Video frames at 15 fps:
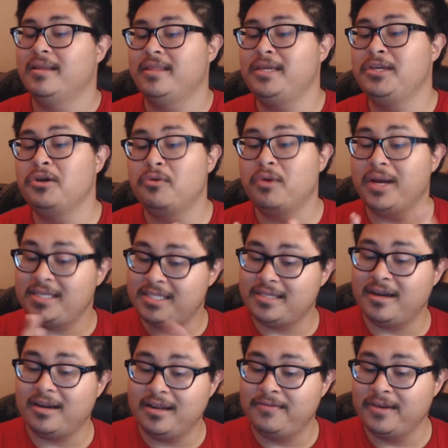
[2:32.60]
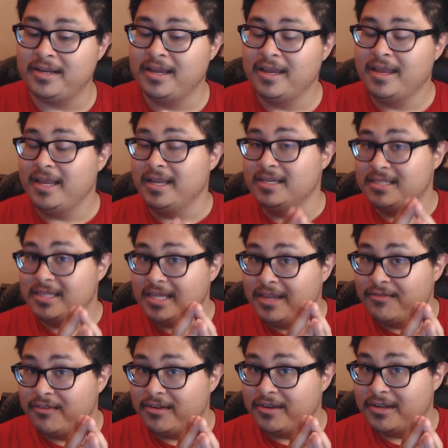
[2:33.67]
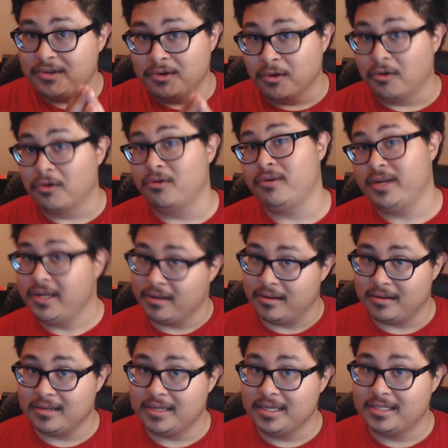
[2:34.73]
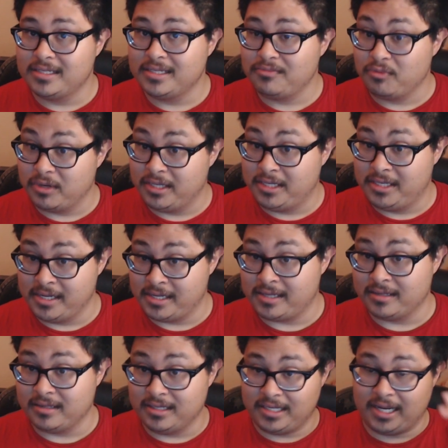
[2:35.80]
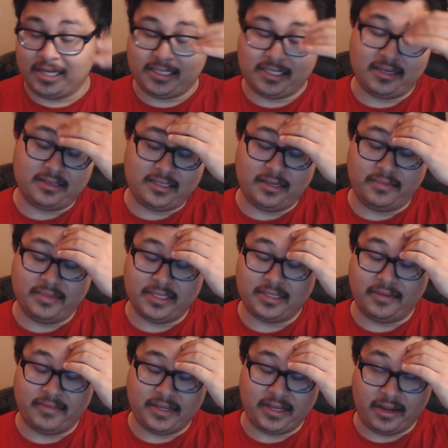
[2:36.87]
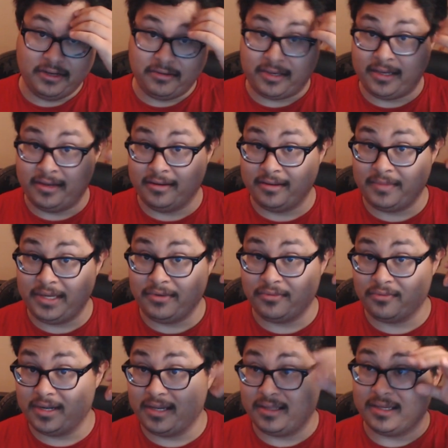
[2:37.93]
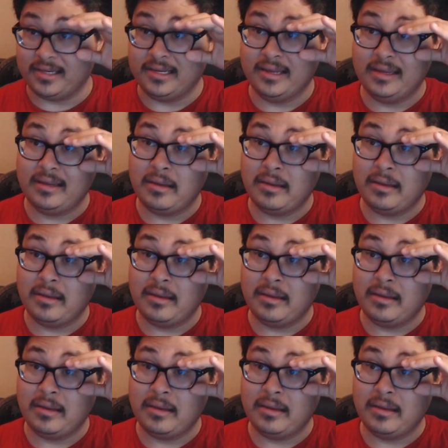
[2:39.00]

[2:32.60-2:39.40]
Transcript: The US side of it is even gorier. It's ridiculous. I saw some of the stuff like, are you kidding me? Really?